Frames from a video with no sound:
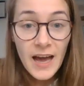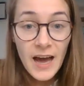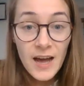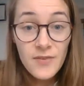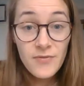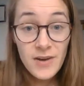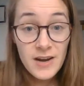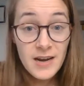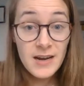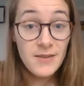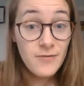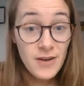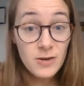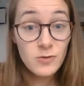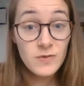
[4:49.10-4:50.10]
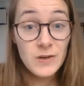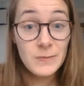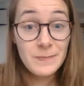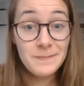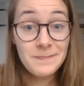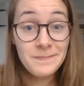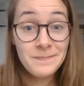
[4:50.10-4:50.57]
I finally found
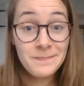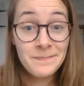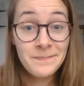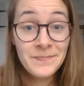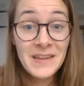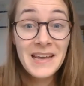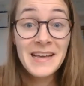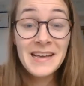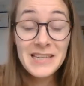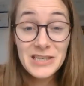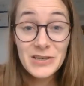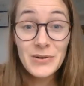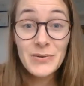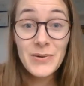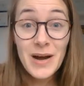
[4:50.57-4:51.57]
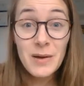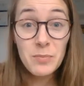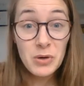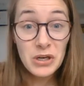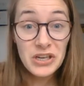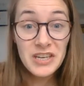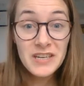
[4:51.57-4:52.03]
one. So I
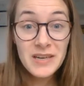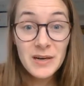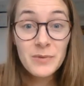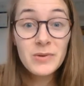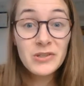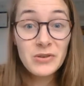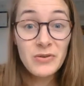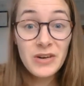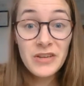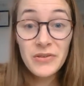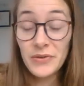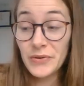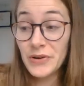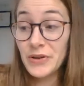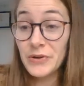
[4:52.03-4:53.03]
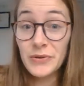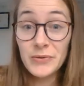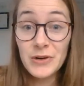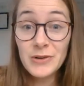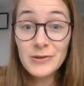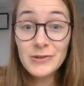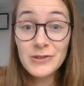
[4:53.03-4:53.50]
bought it. It was only 30
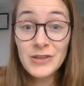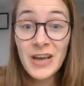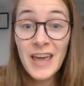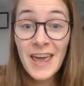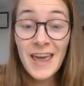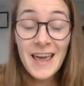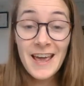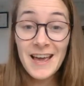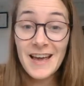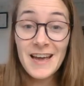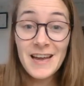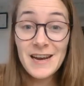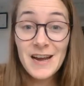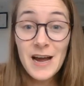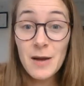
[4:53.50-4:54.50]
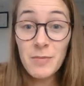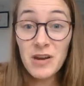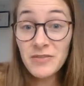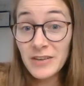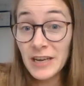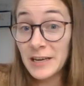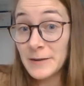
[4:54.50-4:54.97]
euros and I'm
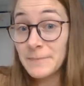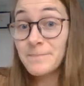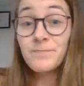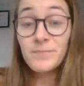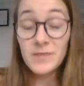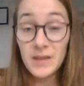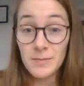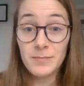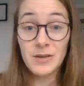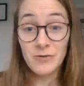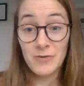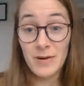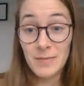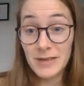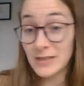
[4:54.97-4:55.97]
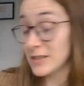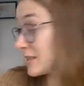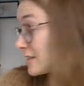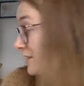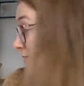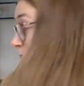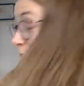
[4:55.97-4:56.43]
loving it. Let me grab it.
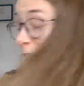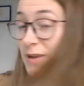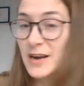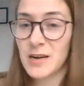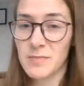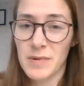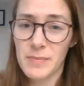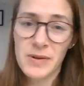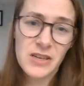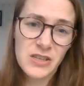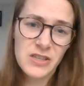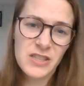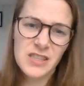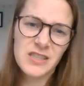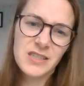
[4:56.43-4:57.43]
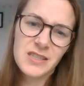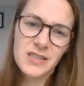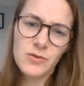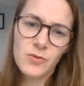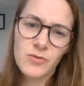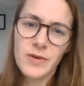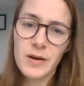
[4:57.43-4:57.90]
It's behind me because it's
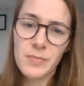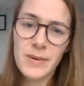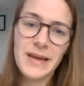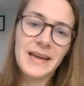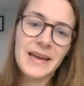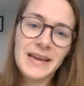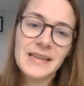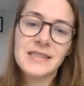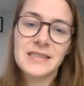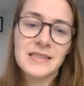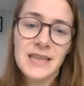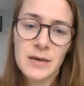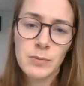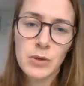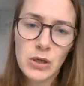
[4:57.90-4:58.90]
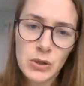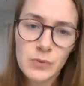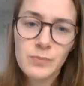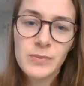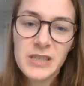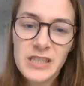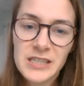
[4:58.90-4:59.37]
still quite big. It is a stable loom,
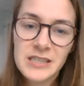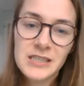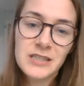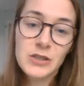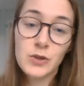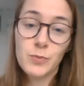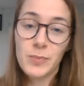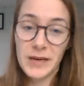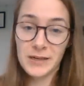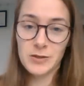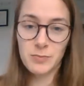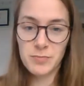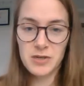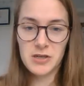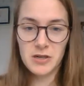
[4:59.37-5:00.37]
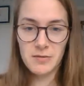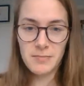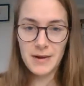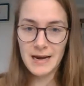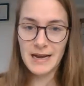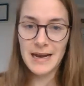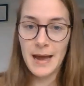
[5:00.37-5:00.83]
but it's too big to put on
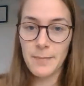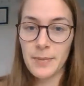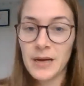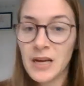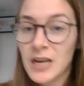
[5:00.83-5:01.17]
my lap.